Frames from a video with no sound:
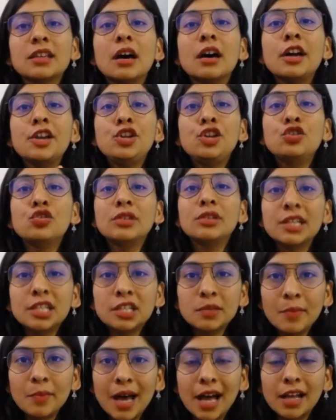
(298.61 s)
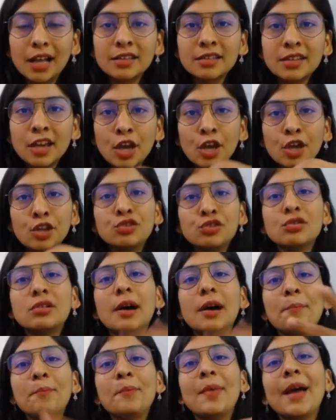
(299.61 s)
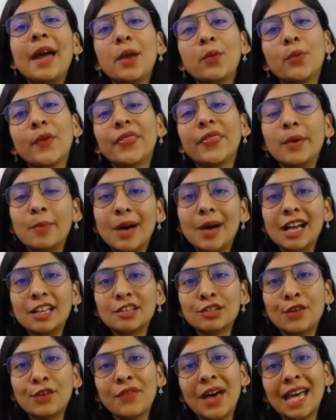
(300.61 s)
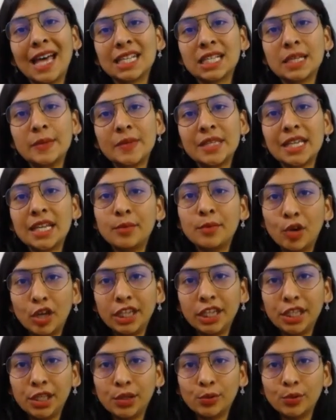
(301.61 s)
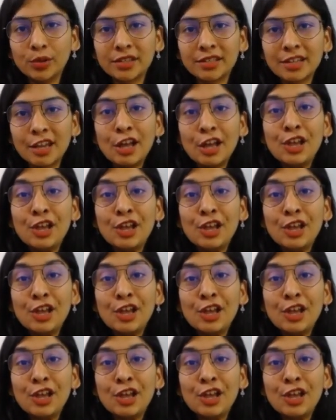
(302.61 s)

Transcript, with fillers: a unit mass to compare with the mass of atoms and molecules.